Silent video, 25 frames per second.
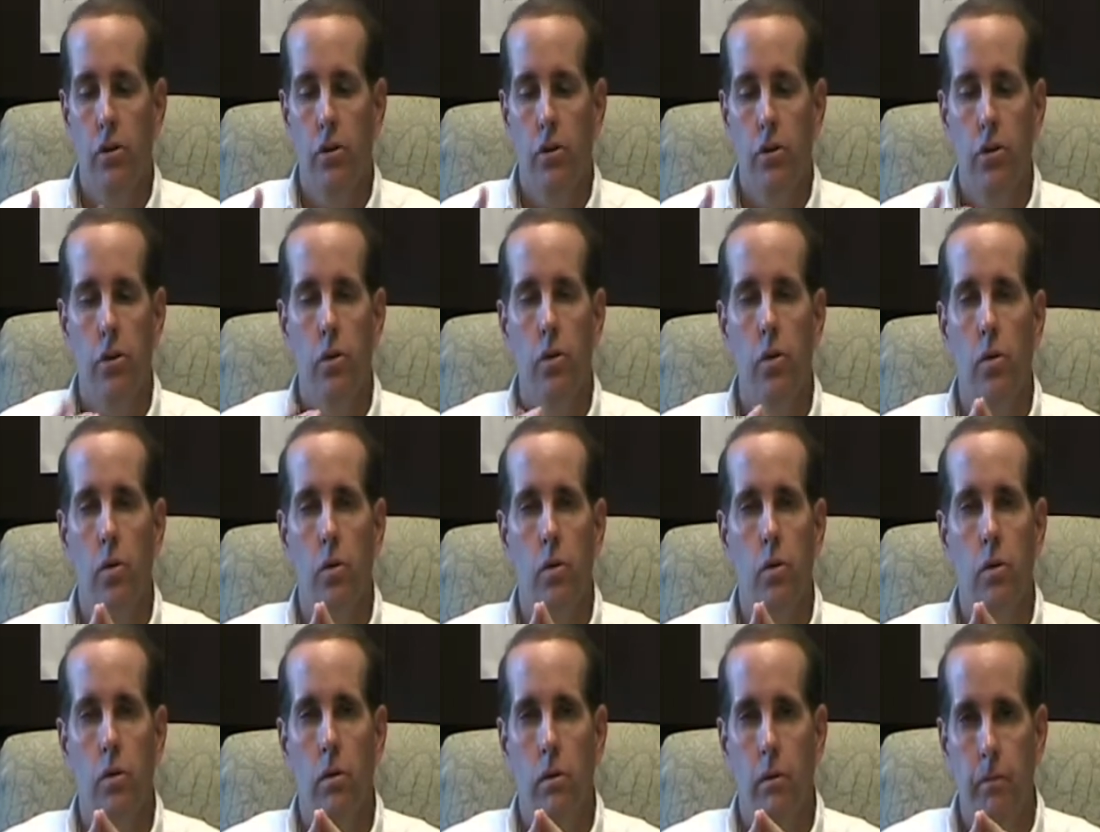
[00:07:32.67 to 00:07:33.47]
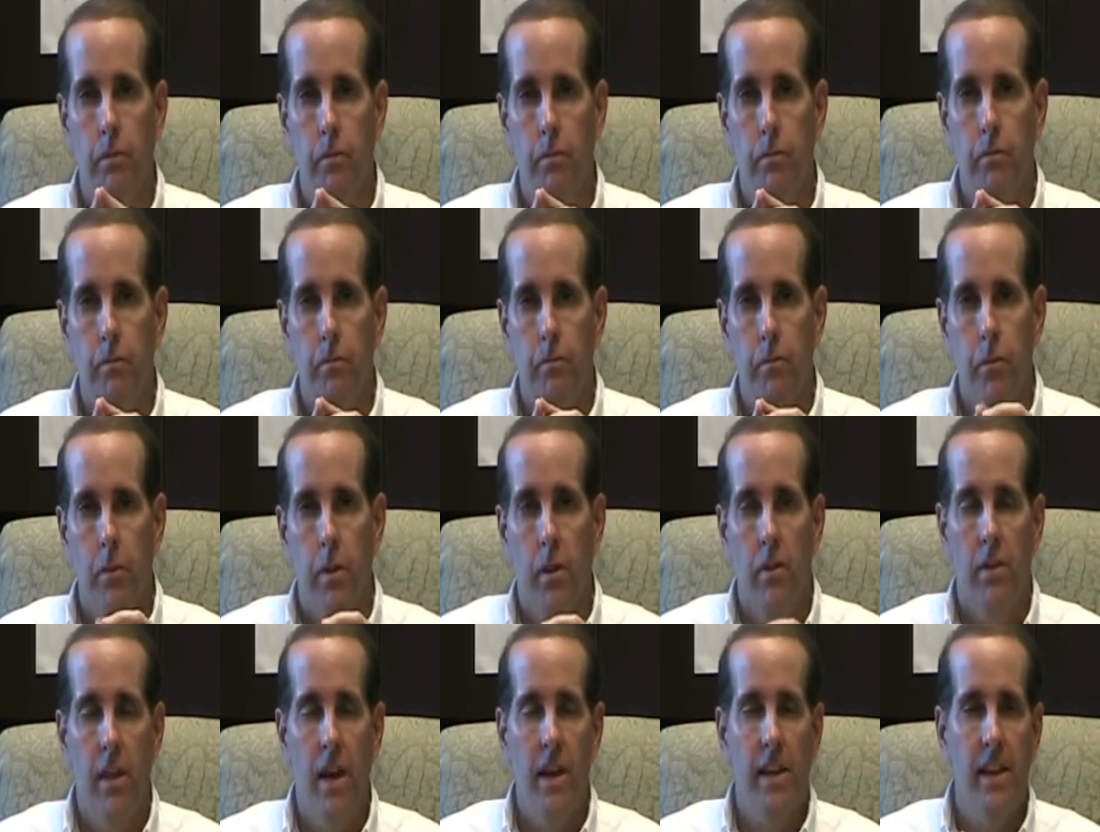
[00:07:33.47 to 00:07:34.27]
Two,
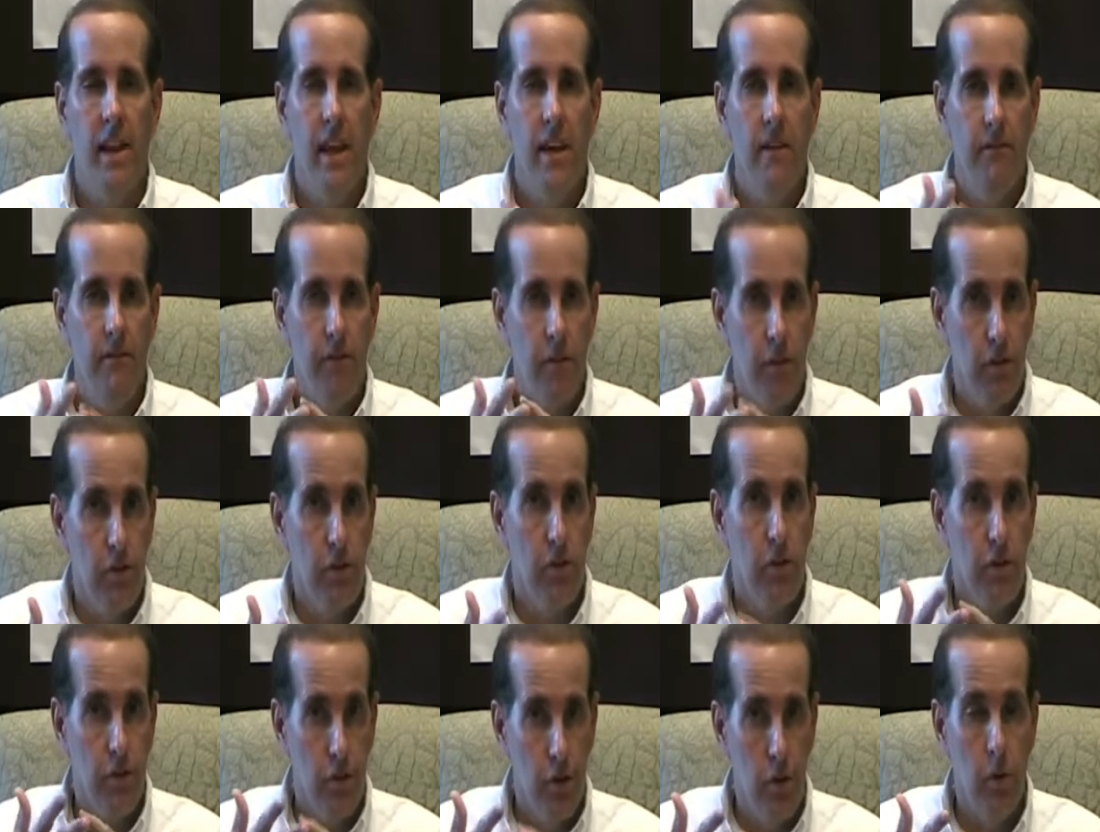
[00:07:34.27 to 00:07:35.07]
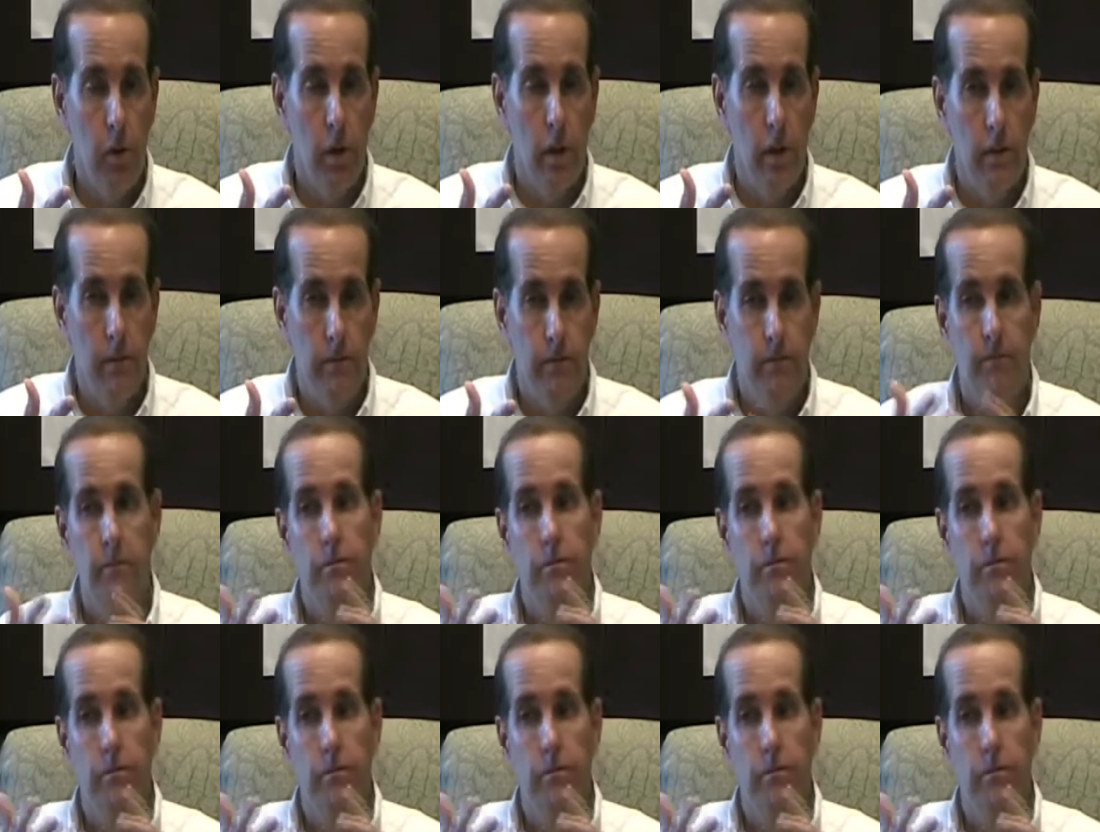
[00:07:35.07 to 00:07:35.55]
they can't physically do it.